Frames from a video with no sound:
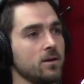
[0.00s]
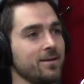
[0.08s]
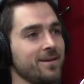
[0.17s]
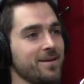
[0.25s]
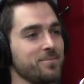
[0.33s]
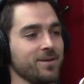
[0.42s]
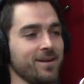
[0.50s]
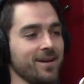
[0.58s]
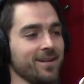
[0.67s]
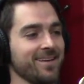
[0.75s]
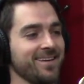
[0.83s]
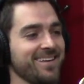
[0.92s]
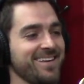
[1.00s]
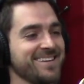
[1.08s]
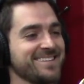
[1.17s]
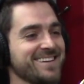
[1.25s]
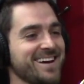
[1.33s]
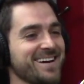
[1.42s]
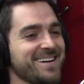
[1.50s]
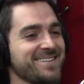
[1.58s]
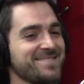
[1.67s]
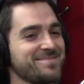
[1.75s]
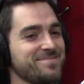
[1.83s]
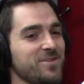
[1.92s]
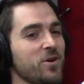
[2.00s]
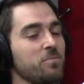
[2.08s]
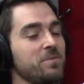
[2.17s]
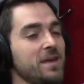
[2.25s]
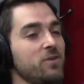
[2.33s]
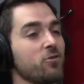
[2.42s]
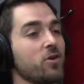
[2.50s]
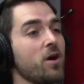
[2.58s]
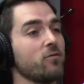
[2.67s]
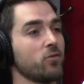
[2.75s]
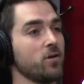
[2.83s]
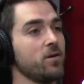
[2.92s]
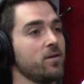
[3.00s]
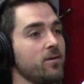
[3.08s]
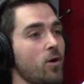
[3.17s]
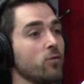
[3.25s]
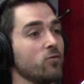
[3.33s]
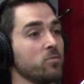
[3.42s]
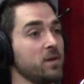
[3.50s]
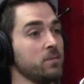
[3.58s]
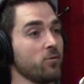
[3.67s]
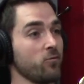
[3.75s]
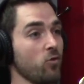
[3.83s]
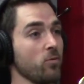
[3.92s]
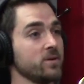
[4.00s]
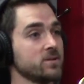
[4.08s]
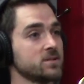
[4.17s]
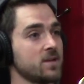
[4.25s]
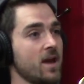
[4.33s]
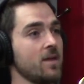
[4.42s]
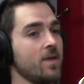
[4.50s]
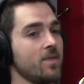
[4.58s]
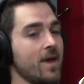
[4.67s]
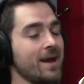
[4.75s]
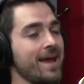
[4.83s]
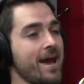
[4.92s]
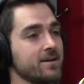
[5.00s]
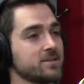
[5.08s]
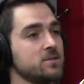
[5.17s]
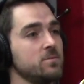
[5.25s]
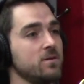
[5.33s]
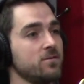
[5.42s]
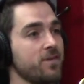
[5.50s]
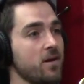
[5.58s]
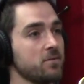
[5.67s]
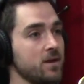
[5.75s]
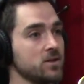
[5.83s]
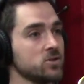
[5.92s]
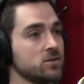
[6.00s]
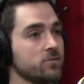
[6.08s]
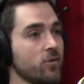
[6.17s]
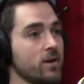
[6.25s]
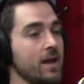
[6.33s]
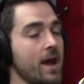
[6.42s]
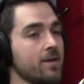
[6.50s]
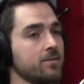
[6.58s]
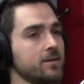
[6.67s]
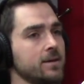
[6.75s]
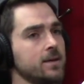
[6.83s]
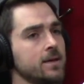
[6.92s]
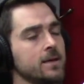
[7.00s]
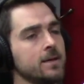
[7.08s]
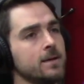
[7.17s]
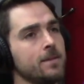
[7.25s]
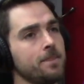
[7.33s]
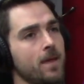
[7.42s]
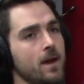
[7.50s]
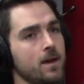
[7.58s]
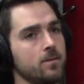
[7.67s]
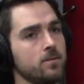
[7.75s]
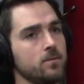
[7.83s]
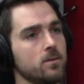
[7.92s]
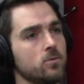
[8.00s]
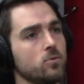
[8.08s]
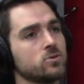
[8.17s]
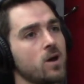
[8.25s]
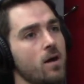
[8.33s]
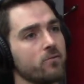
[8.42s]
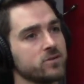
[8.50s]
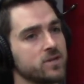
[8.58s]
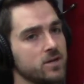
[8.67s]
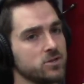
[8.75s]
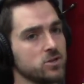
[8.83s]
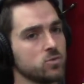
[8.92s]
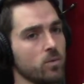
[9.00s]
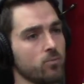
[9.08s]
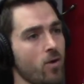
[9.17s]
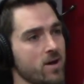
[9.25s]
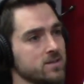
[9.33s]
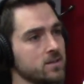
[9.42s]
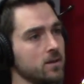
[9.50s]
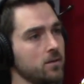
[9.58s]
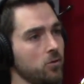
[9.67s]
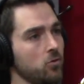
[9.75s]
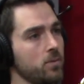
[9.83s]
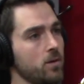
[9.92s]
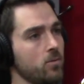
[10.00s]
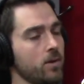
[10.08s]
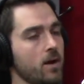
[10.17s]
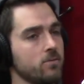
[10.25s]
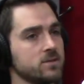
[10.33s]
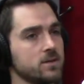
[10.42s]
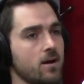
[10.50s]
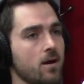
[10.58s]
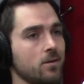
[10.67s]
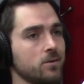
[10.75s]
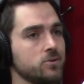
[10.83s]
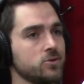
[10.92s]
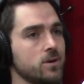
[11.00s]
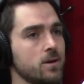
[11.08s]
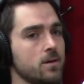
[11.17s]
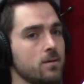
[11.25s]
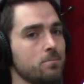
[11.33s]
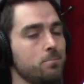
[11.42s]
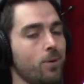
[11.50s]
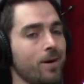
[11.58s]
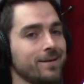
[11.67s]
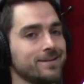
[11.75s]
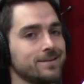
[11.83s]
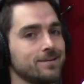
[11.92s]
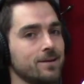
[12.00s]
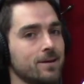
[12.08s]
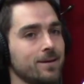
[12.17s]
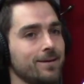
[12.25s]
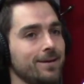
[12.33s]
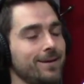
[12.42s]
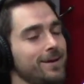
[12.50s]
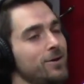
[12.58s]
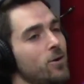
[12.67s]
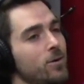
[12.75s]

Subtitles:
Yeah, Big Yeti. Is peak recovery over peak performance, and that has to be the foundation for any athlete. And those conversations were present a little bit when I was in college, but it